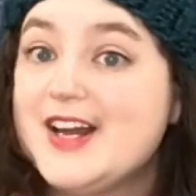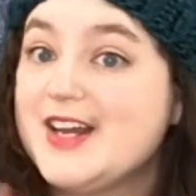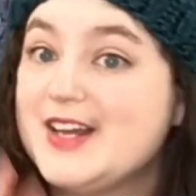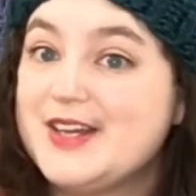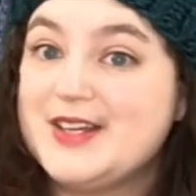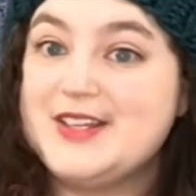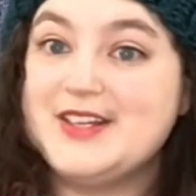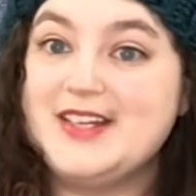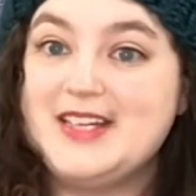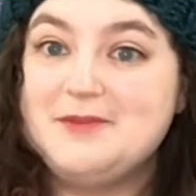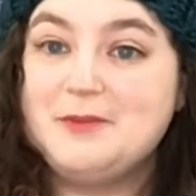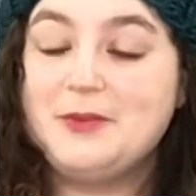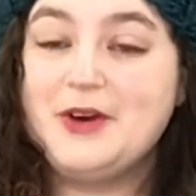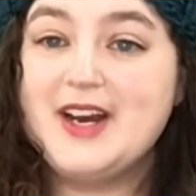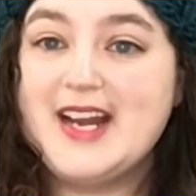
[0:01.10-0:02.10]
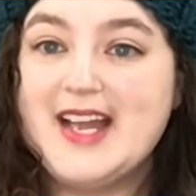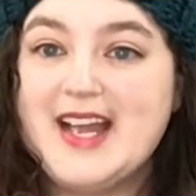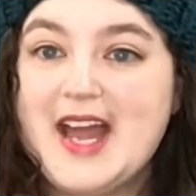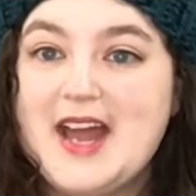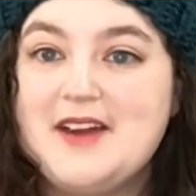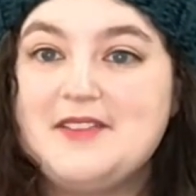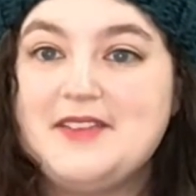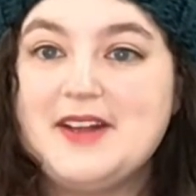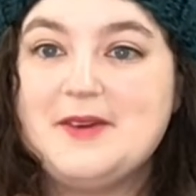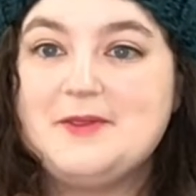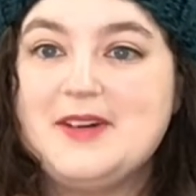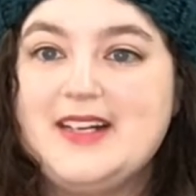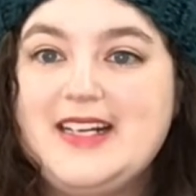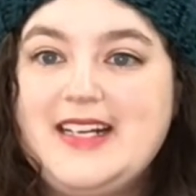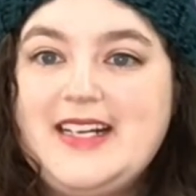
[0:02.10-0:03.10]
Good morning,
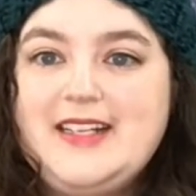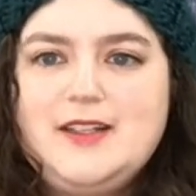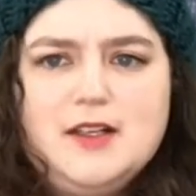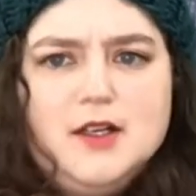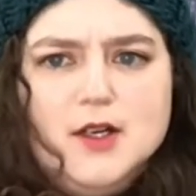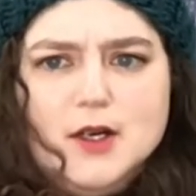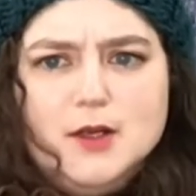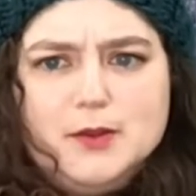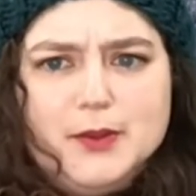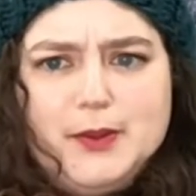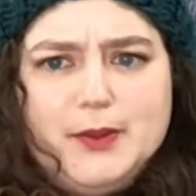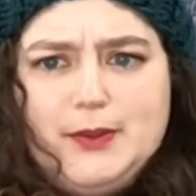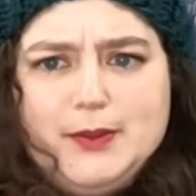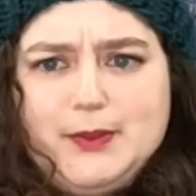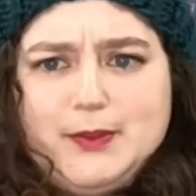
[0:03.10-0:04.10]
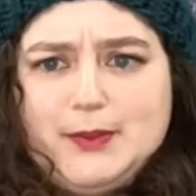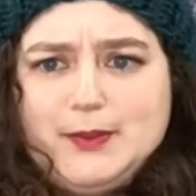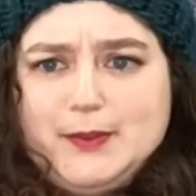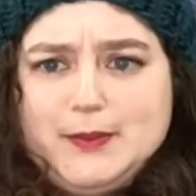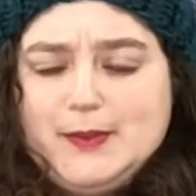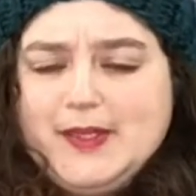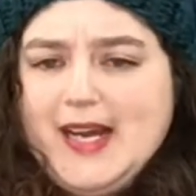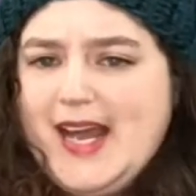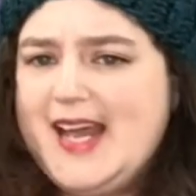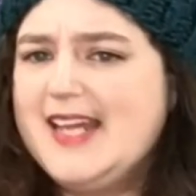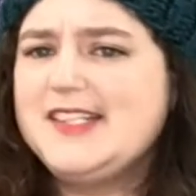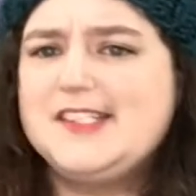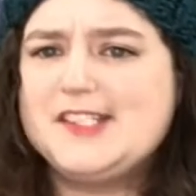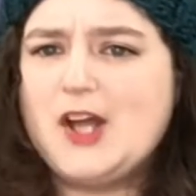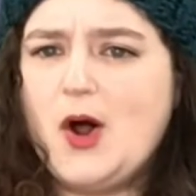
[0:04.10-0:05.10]
everyone. Ooh, it's
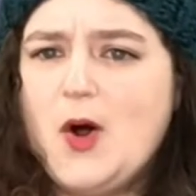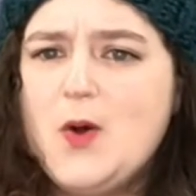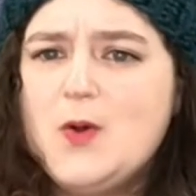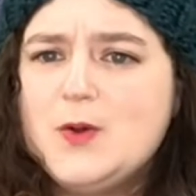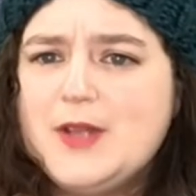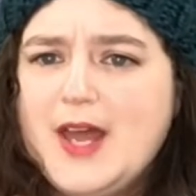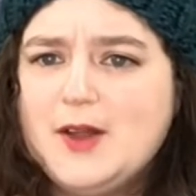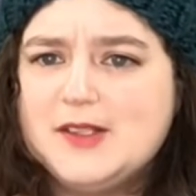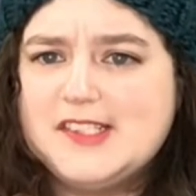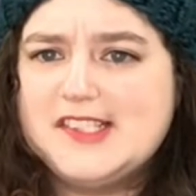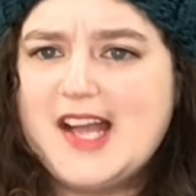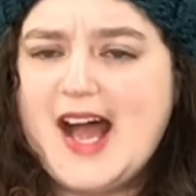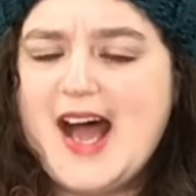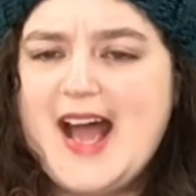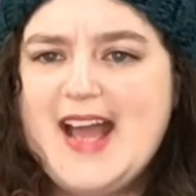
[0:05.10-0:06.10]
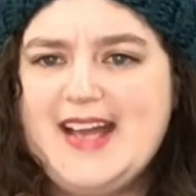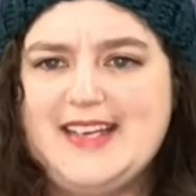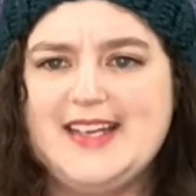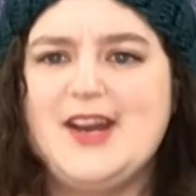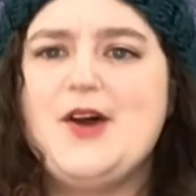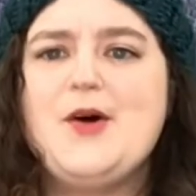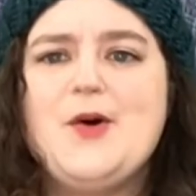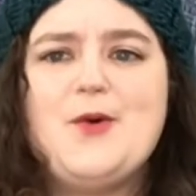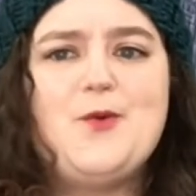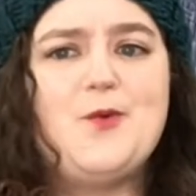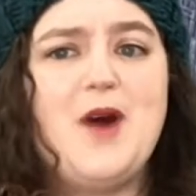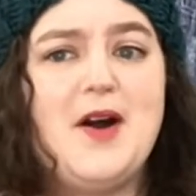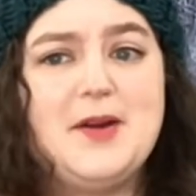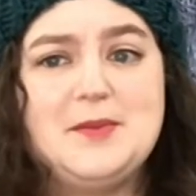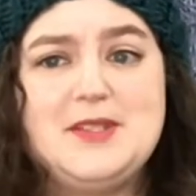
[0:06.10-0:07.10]
cold outside.
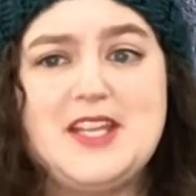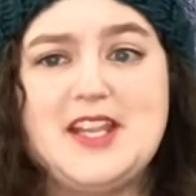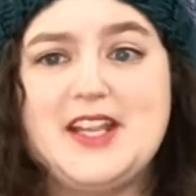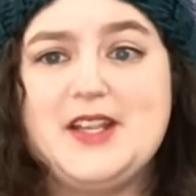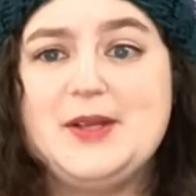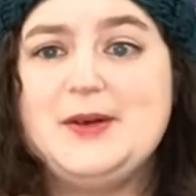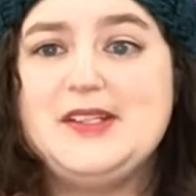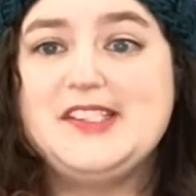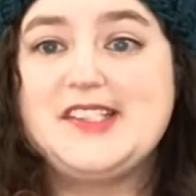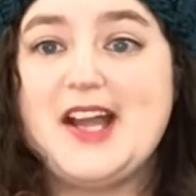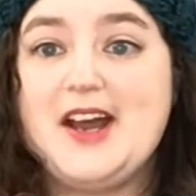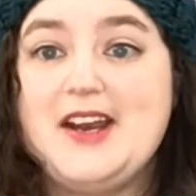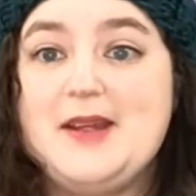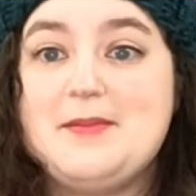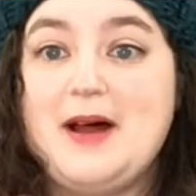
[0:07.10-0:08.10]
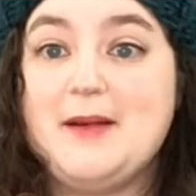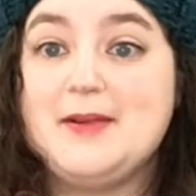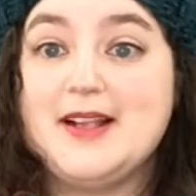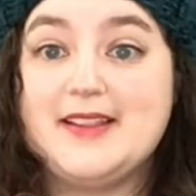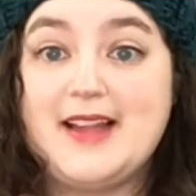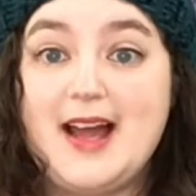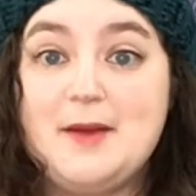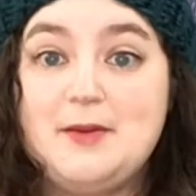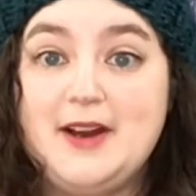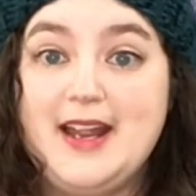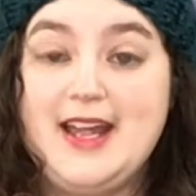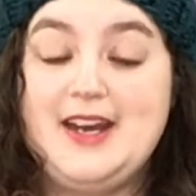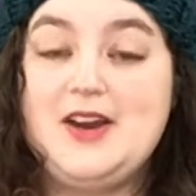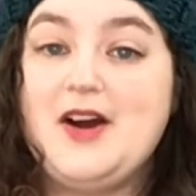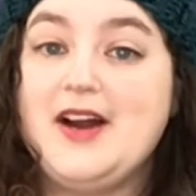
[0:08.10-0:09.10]
Welcome to the Lewis County Public Library and
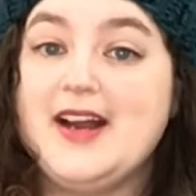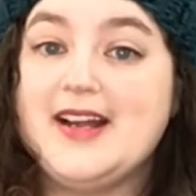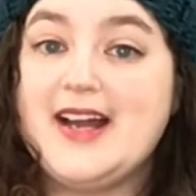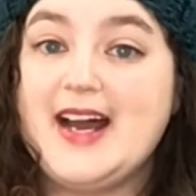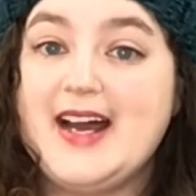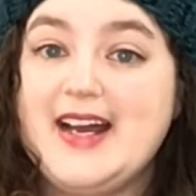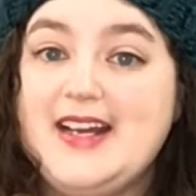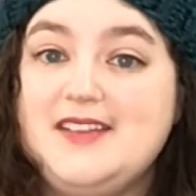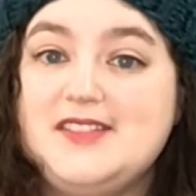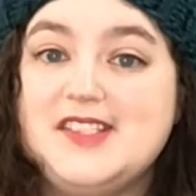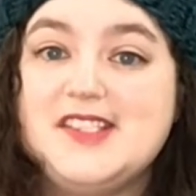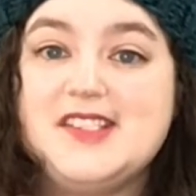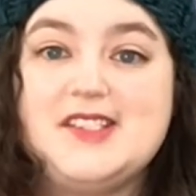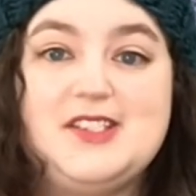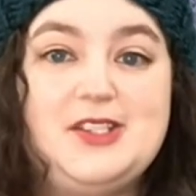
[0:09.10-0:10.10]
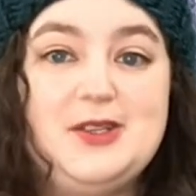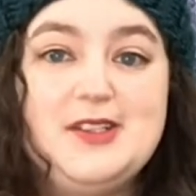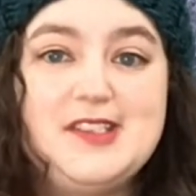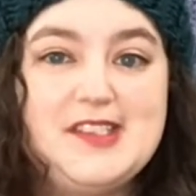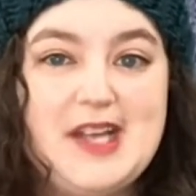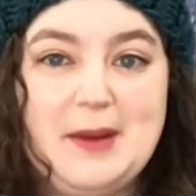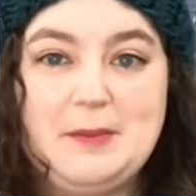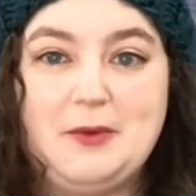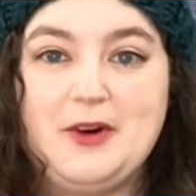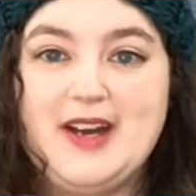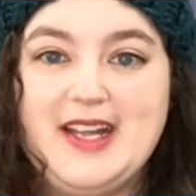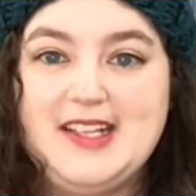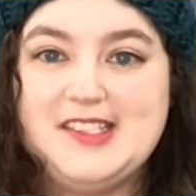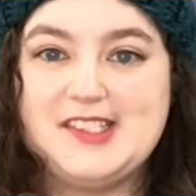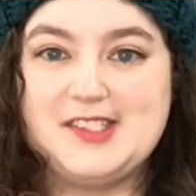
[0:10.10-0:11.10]
Archives Tuesday morning
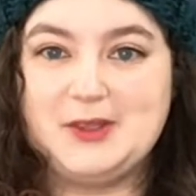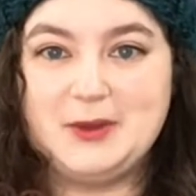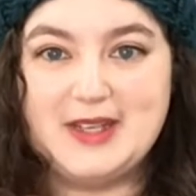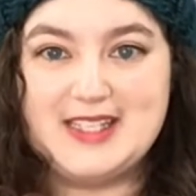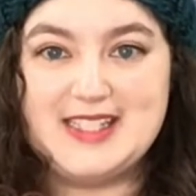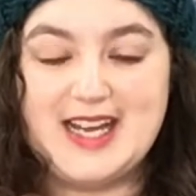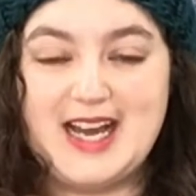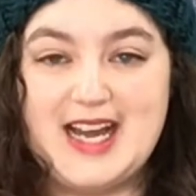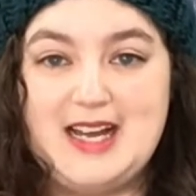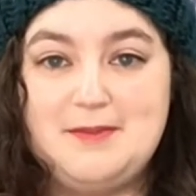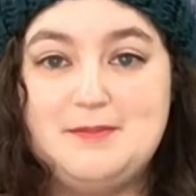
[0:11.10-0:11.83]
story time.